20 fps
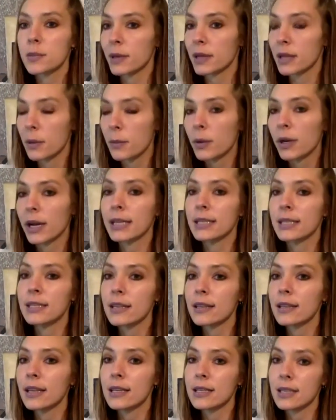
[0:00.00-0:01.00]
but then when I
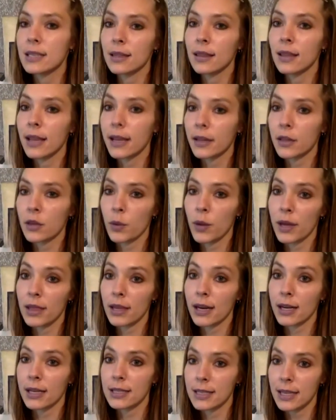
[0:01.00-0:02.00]
did, they didn't like the way
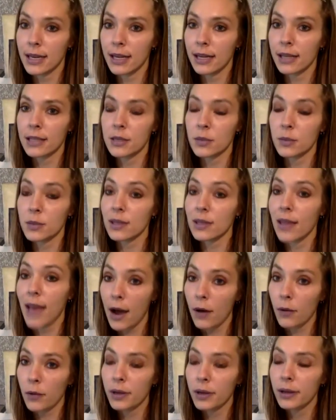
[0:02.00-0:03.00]
that I did it because it was
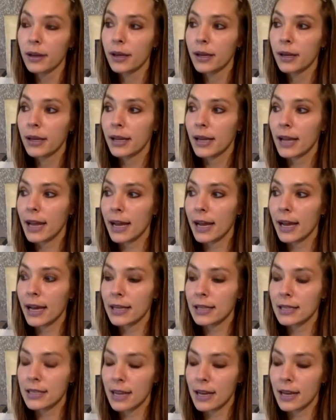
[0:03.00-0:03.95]
loud. And